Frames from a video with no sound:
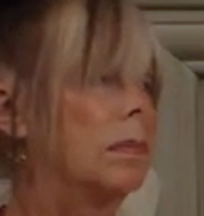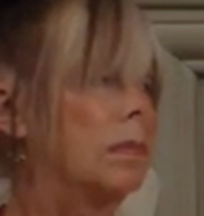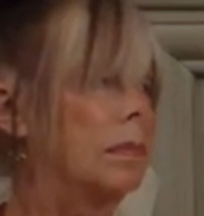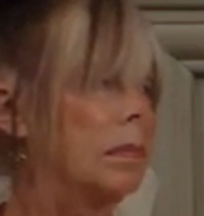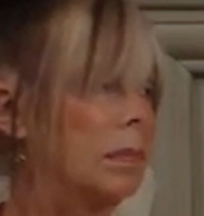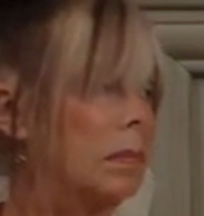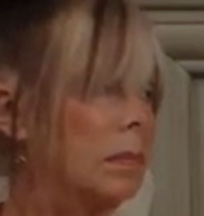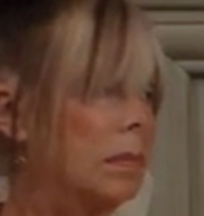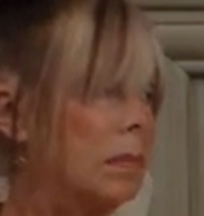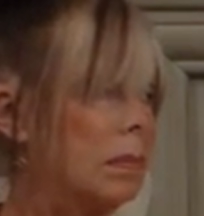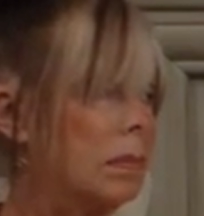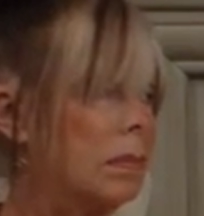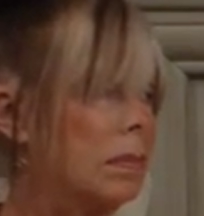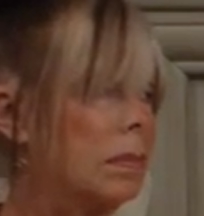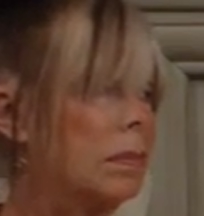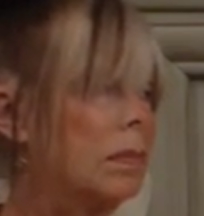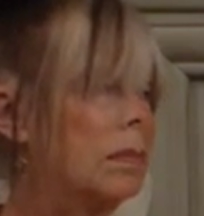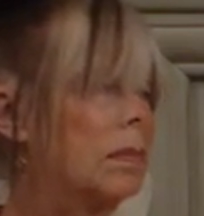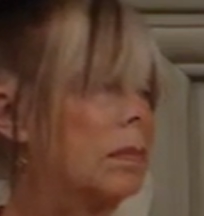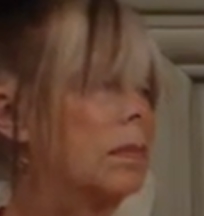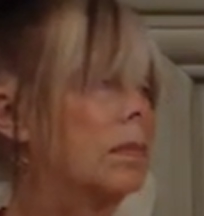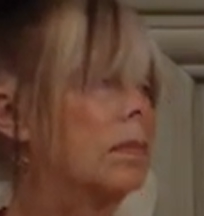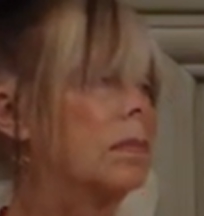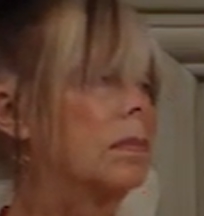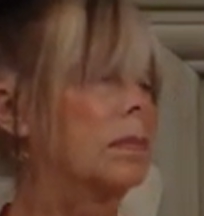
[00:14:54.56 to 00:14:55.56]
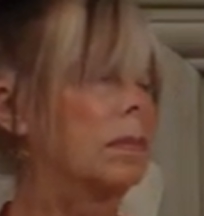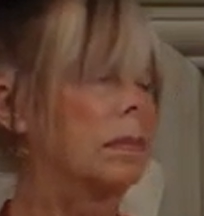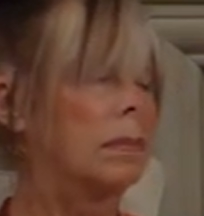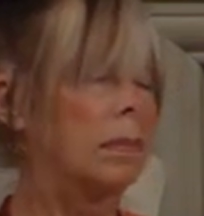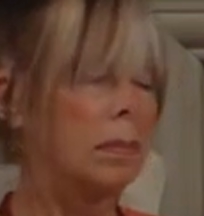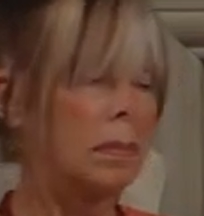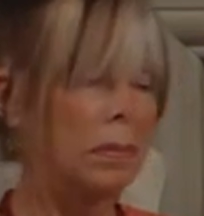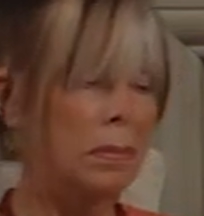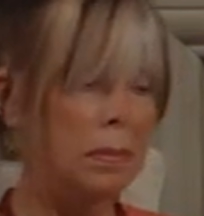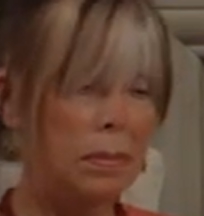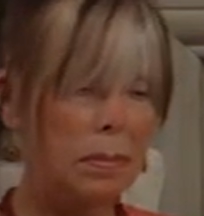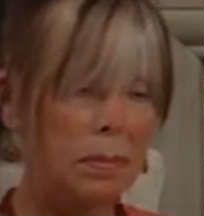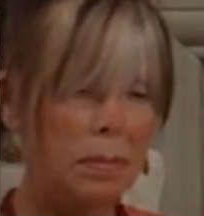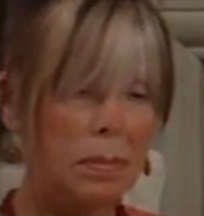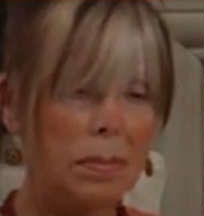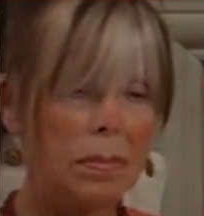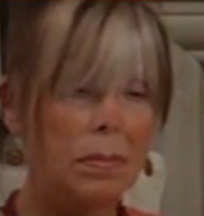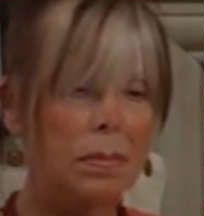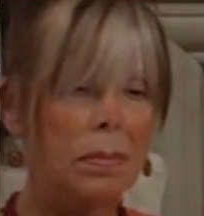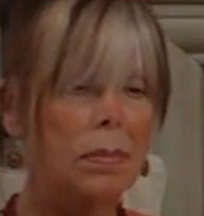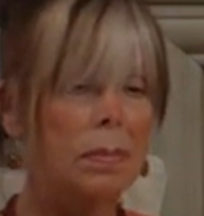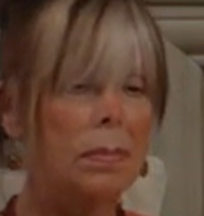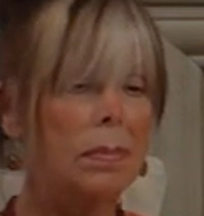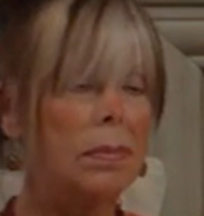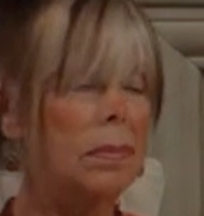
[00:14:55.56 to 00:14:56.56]

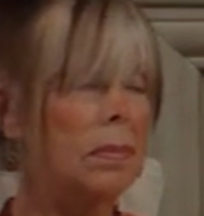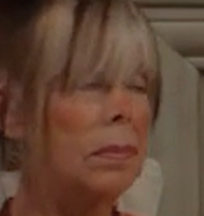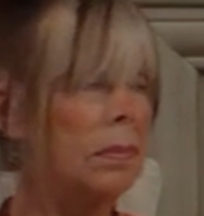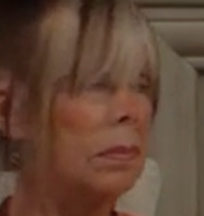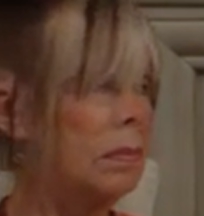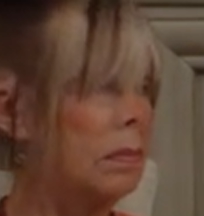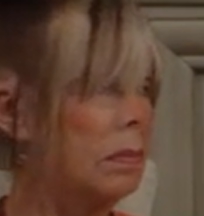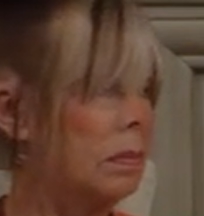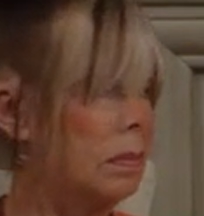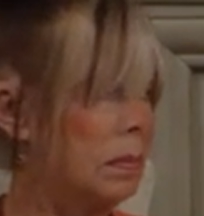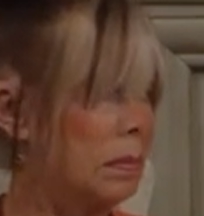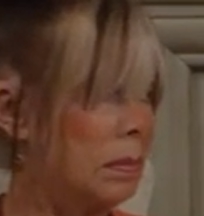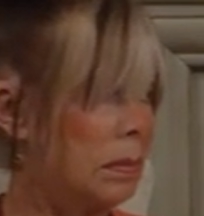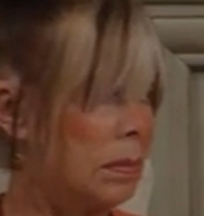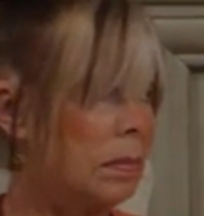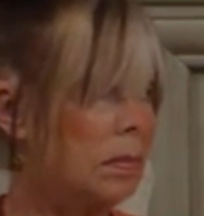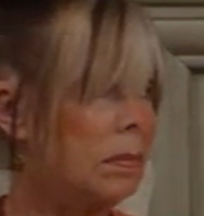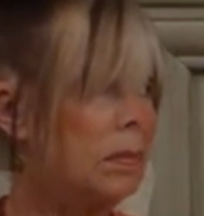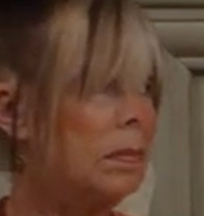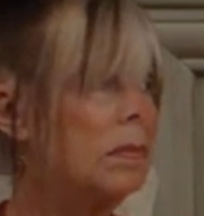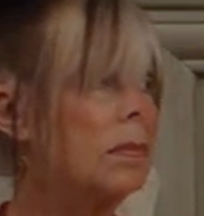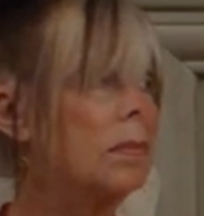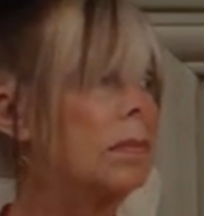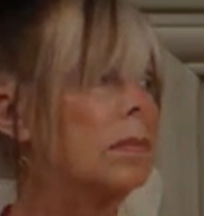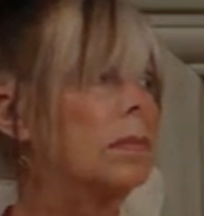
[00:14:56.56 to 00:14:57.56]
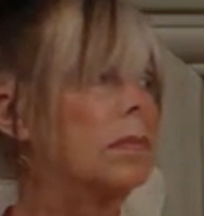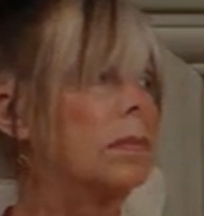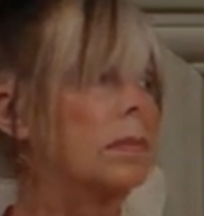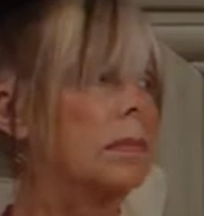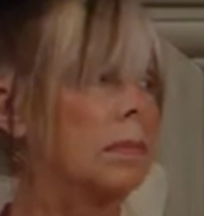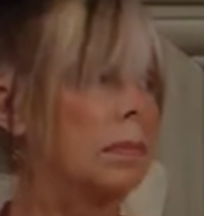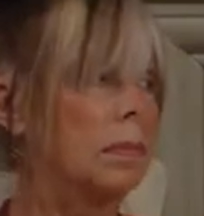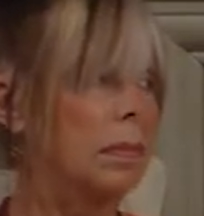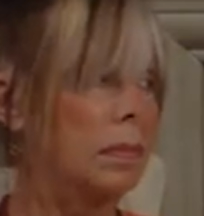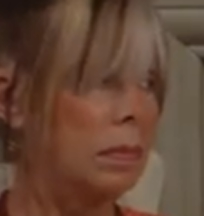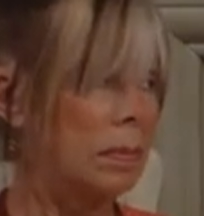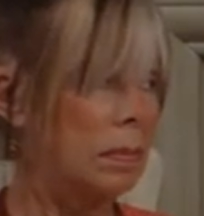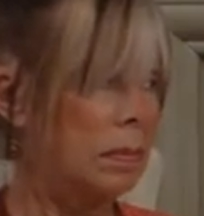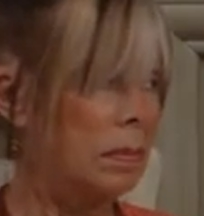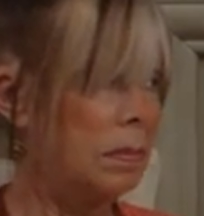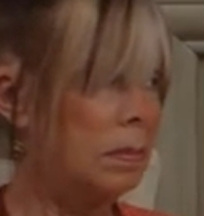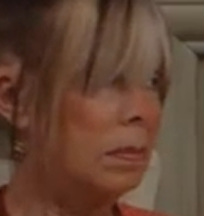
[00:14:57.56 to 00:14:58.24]
No words are spoken by the person on screen.